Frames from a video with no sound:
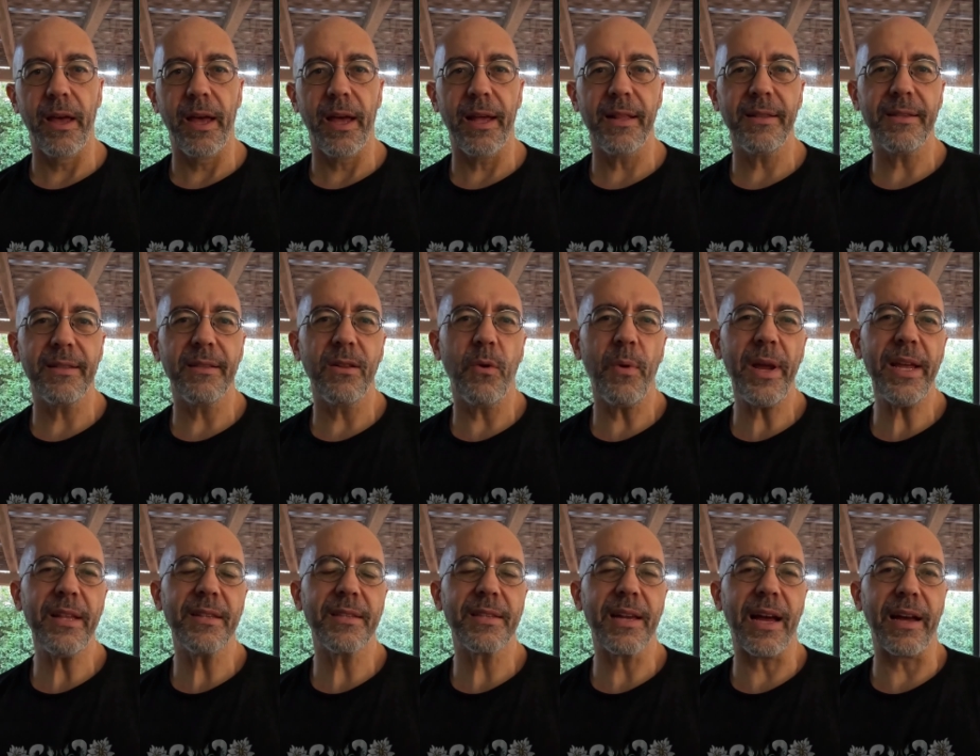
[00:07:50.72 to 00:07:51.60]
And the
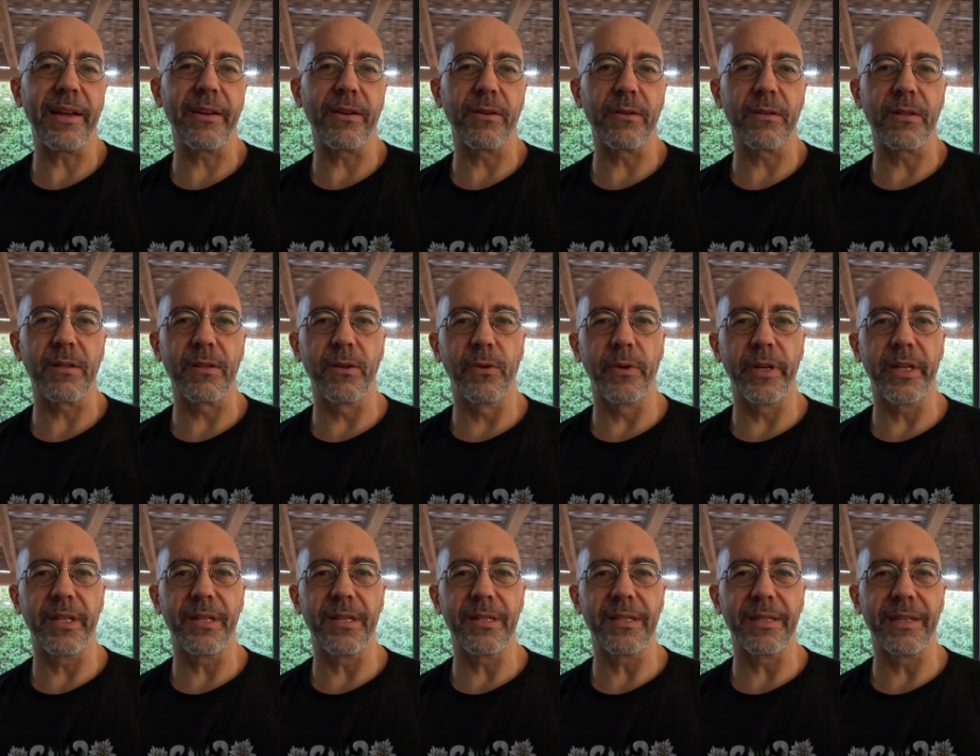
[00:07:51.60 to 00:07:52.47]
way Cyrus saw
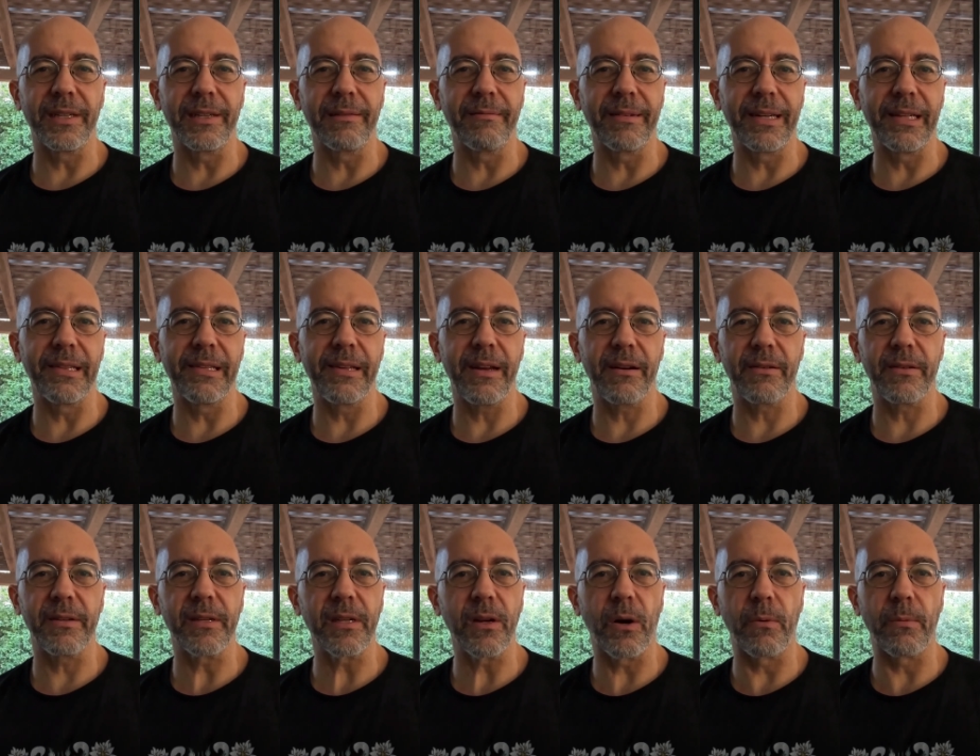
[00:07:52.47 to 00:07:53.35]
it is like, well, you are
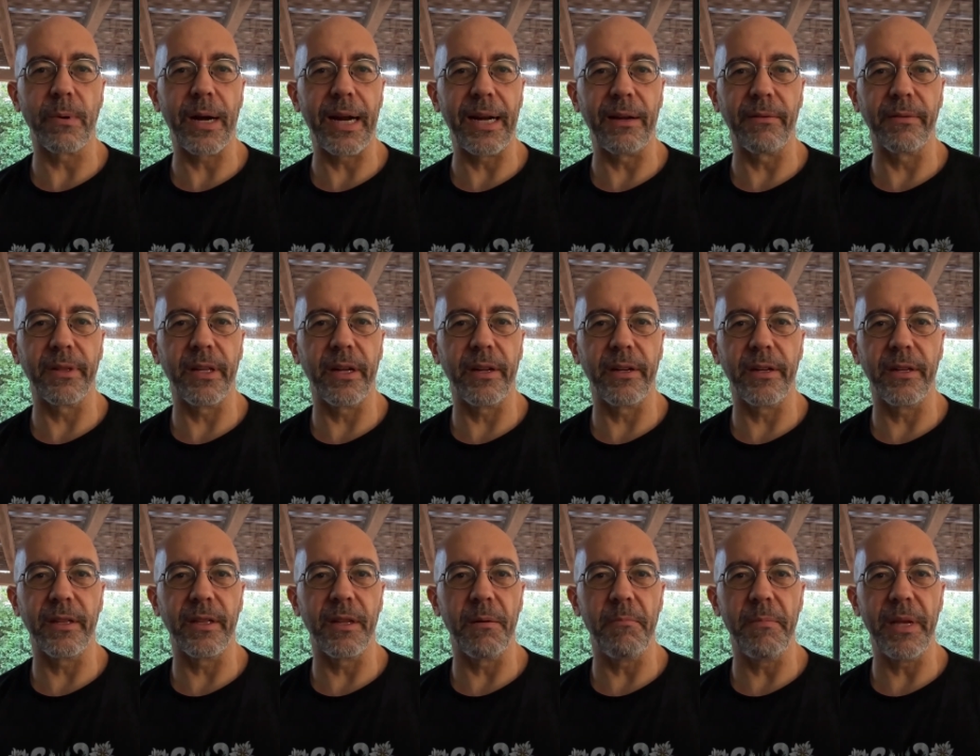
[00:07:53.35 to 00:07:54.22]
surrounded
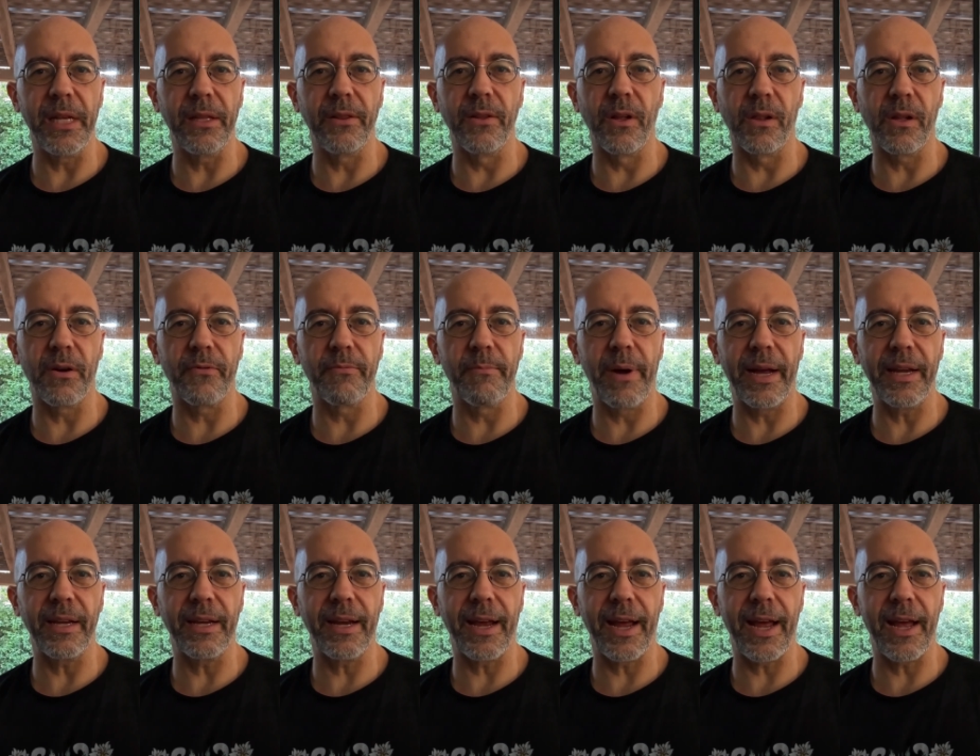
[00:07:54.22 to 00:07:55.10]
in the middle of
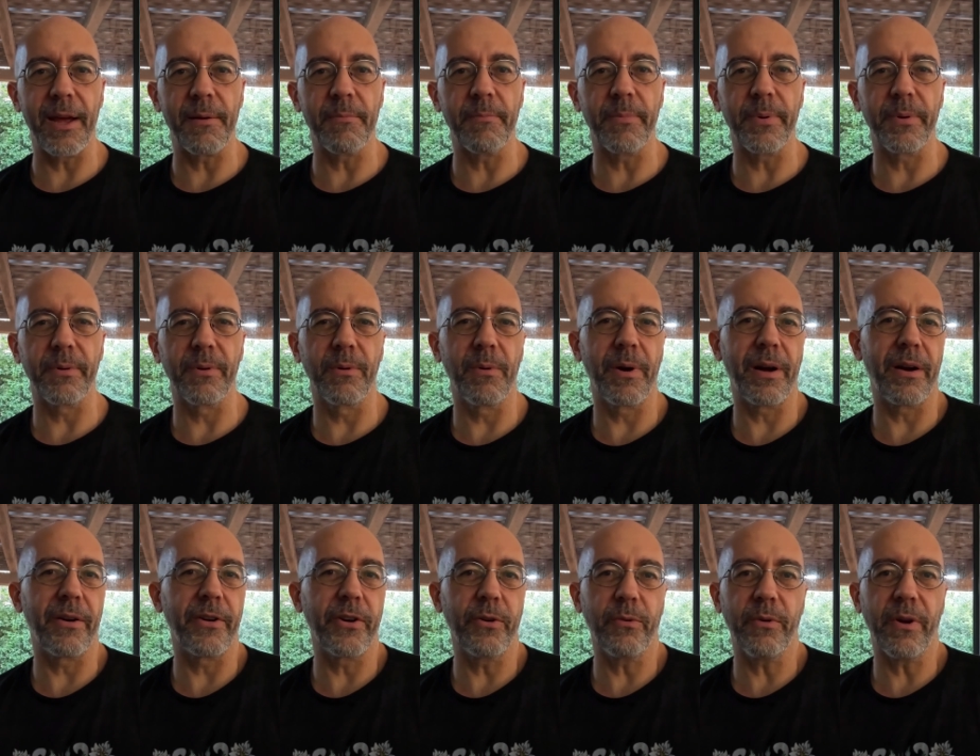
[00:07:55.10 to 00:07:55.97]
my camp.
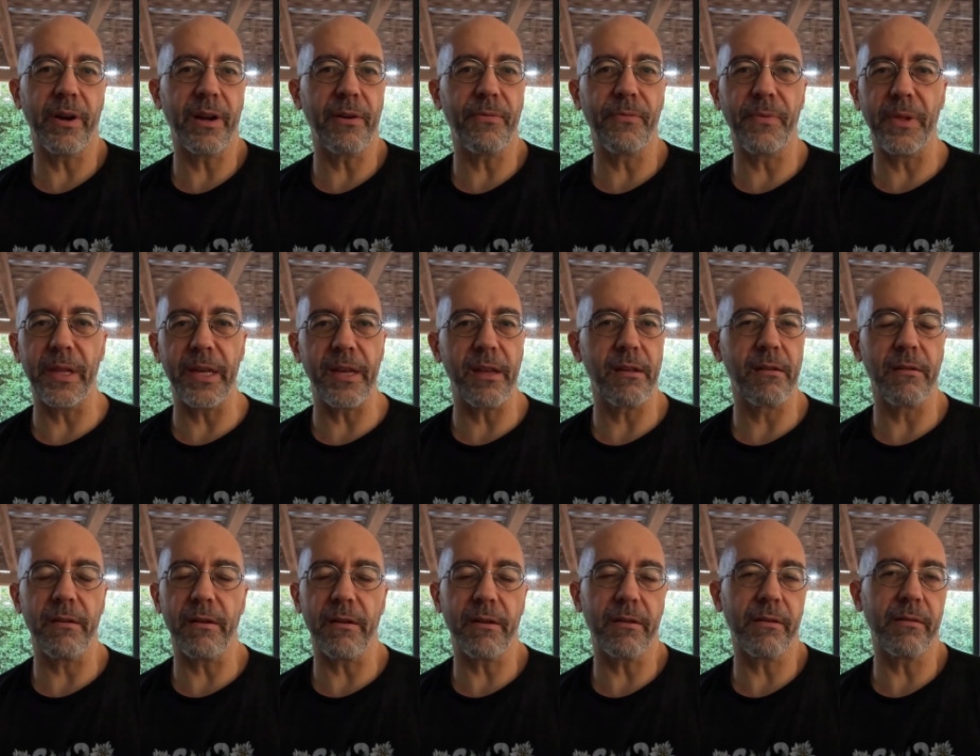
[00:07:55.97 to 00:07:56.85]
Where are you gonna flee?
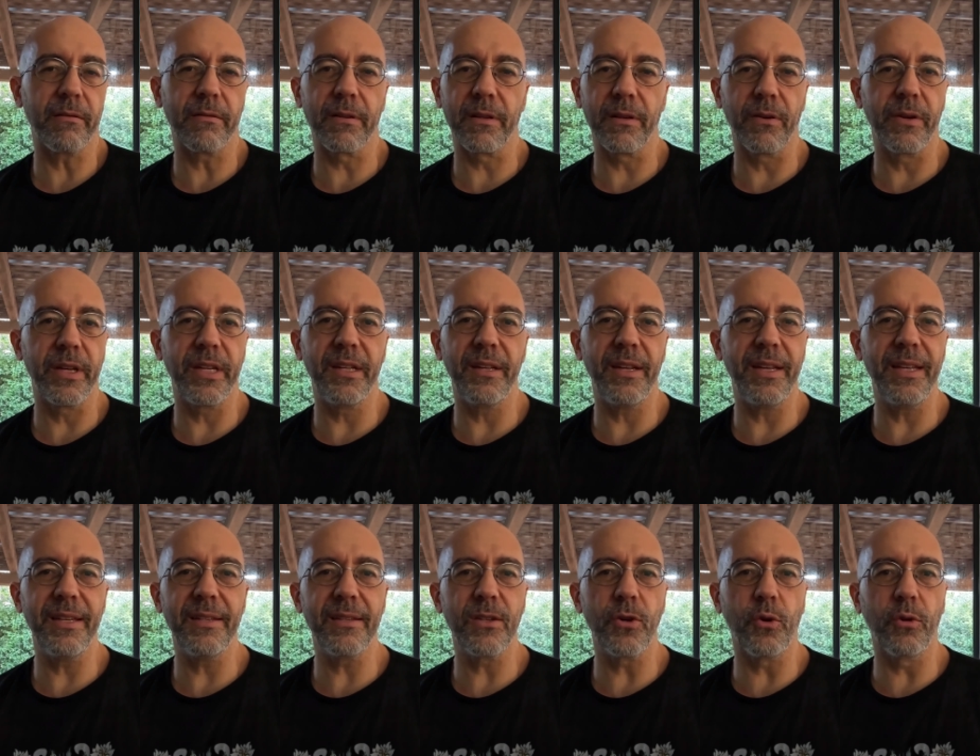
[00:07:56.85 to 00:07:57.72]
So
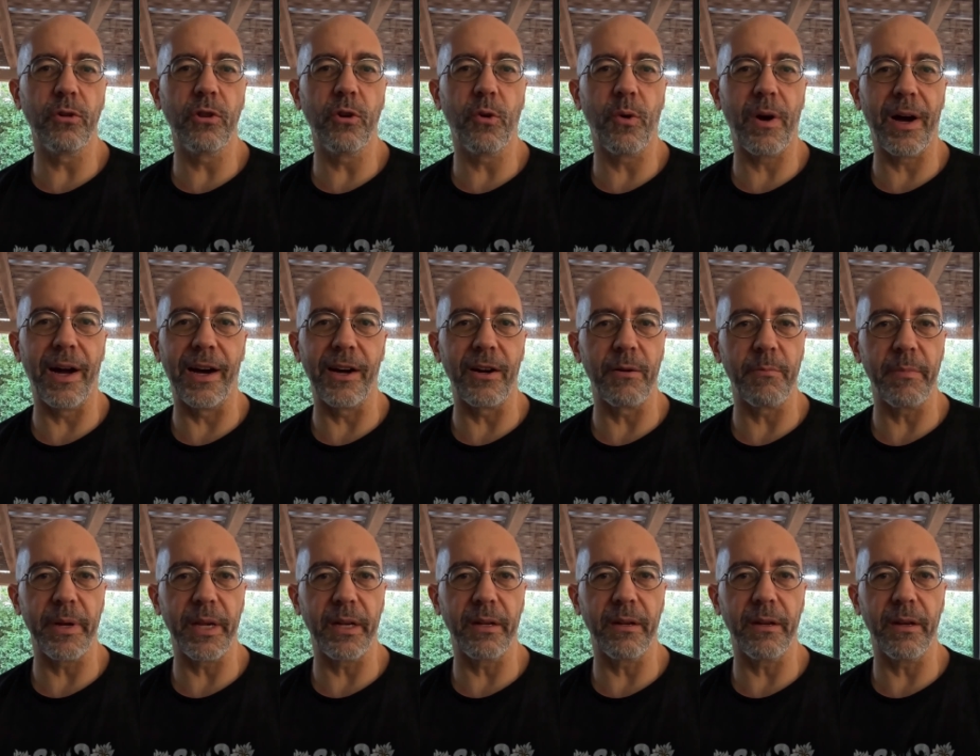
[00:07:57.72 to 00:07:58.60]
he saw no
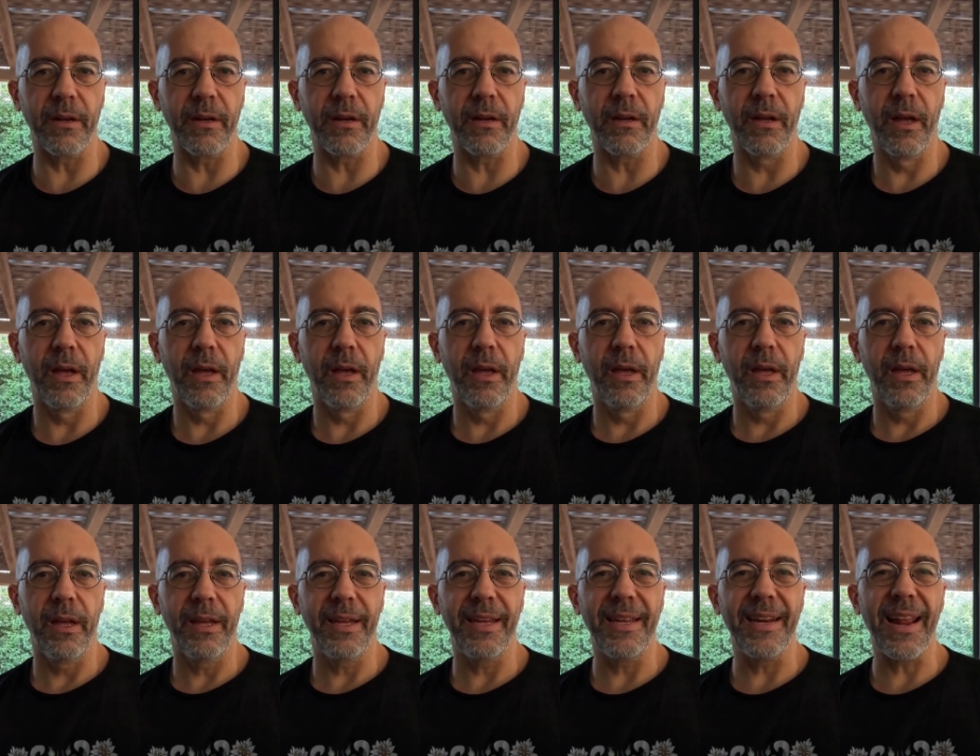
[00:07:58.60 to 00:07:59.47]
harm
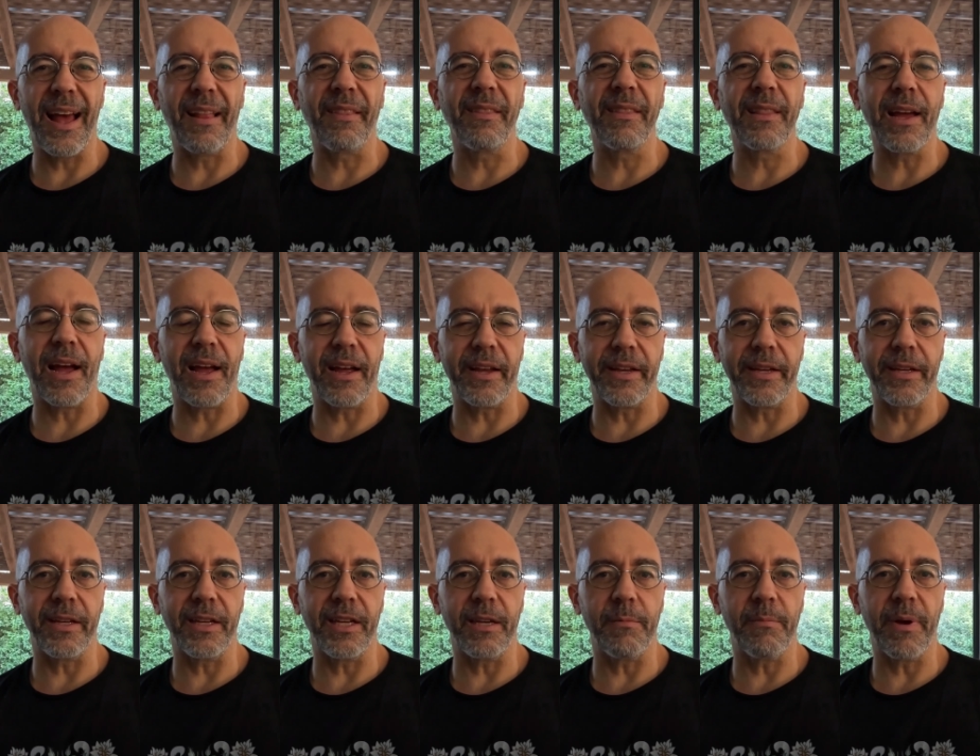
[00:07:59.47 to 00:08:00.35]
in
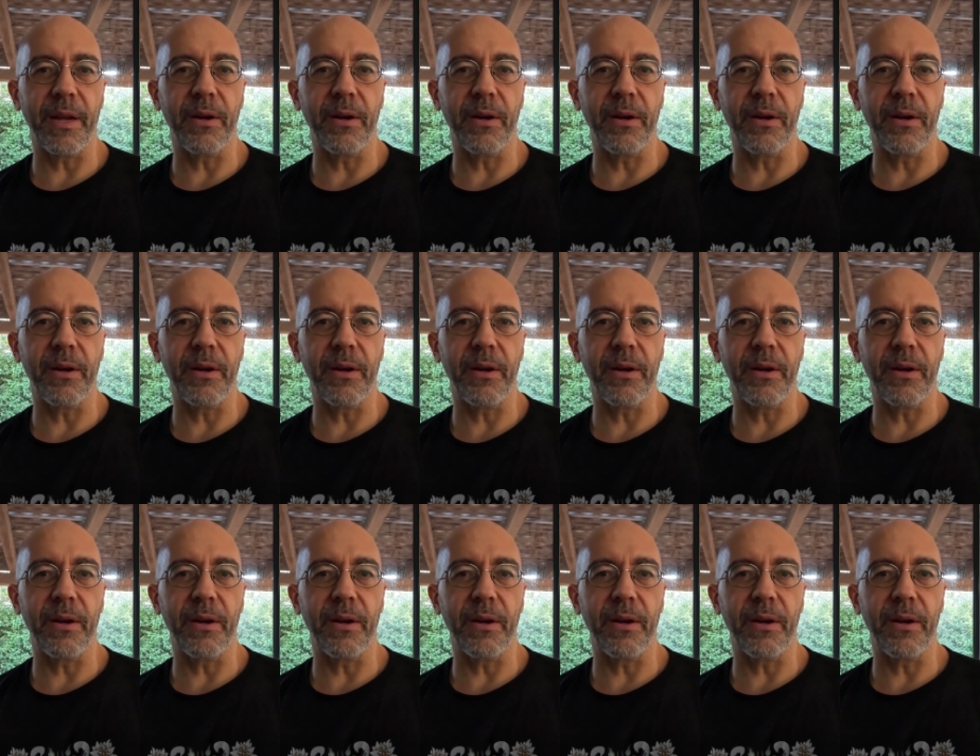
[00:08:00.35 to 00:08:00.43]
untying him